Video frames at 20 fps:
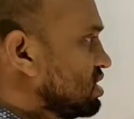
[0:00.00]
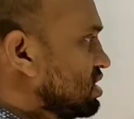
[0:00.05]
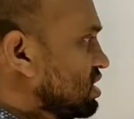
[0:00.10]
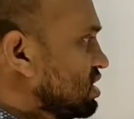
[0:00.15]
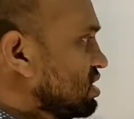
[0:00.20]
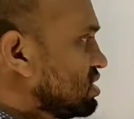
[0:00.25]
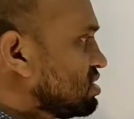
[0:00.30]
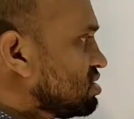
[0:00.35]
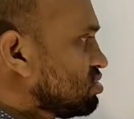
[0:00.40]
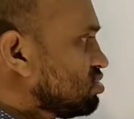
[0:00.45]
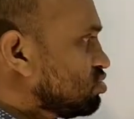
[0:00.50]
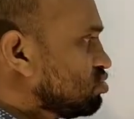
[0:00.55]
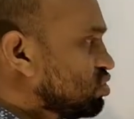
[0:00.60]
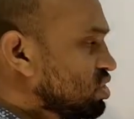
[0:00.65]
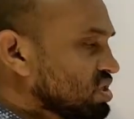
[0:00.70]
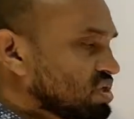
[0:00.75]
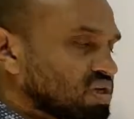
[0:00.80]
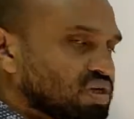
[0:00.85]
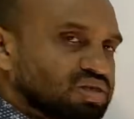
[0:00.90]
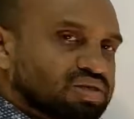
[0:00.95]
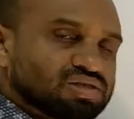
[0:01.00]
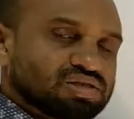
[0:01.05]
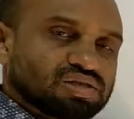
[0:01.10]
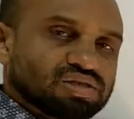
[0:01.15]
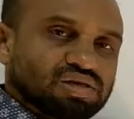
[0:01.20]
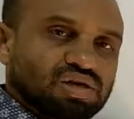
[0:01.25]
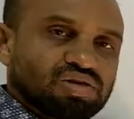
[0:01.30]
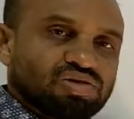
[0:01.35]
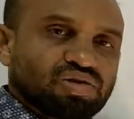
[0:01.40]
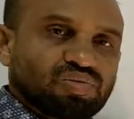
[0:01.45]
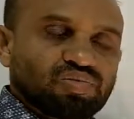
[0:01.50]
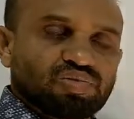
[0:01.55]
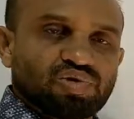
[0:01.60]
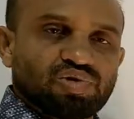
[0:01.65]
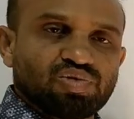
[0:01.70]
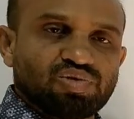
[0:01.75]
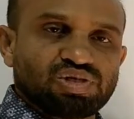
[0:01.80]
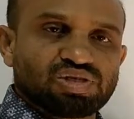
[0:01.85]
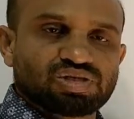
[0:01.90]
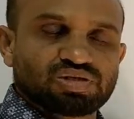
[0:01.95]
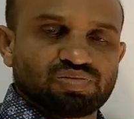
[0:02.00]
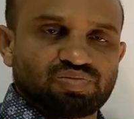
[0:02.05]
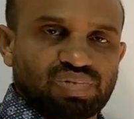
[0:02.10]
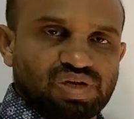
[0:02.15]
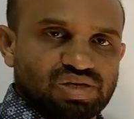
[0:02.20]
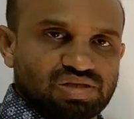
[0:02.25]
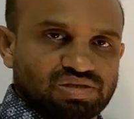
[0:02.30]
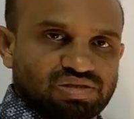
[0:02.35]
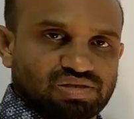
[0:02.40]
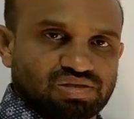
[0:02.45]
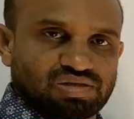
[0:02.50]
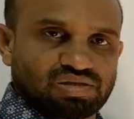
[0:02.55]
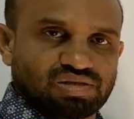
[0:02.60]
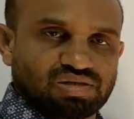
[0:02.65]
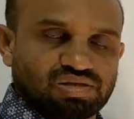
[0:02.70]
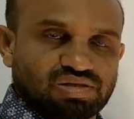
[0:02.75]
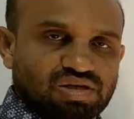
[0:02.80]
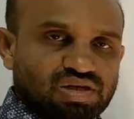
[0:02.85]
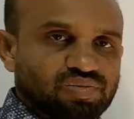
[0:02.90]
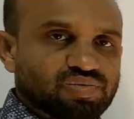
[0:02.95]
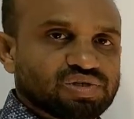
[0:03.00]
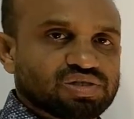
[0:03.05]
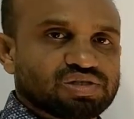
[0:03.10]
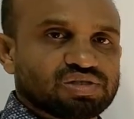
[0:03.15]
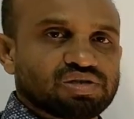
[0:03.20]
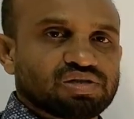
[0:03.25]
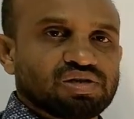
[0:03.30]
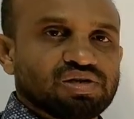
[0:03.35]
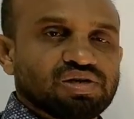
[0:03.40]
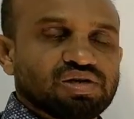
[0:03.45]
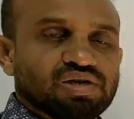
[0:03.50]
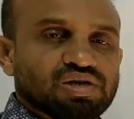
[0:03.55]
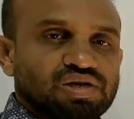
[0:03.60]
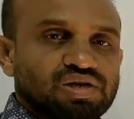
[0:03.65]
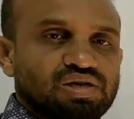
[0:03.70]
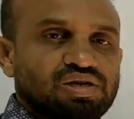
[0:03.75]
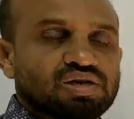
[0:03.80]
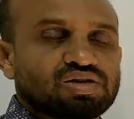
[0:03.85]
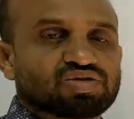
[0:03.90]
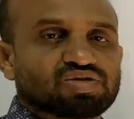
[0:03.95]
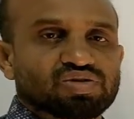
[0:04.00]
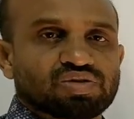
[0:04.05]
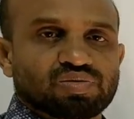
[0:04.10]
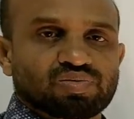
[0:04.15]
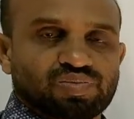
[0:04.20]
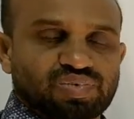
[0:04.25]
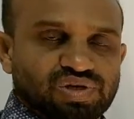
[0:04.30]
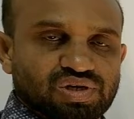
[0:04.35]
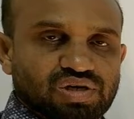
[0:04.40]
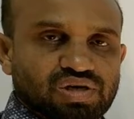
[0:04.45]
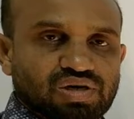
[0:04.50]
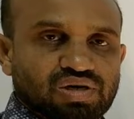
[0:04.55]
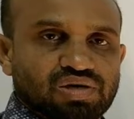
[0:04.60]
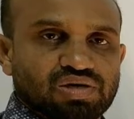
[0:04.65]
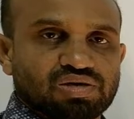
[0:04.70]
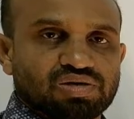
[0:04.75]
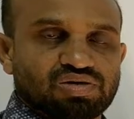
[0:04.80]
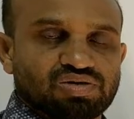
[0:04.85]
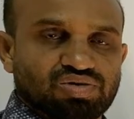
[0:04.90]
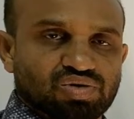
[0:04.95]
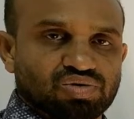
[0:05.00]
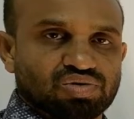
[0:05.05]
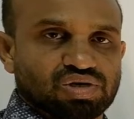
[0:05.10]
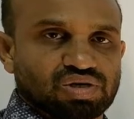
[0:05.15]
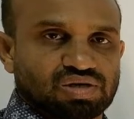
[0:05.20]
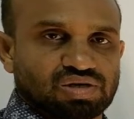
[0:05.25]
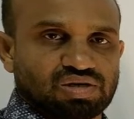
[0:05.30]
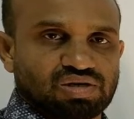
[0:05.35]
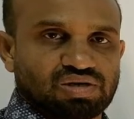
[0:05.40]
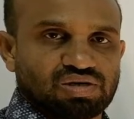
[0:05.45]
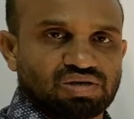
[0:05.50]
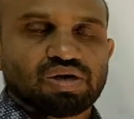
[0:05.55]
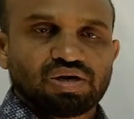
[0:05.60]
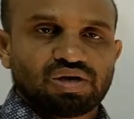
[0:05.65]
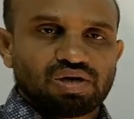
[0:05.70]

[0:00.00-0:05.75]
and water is a kind of Lewis base, that means electron pair donor.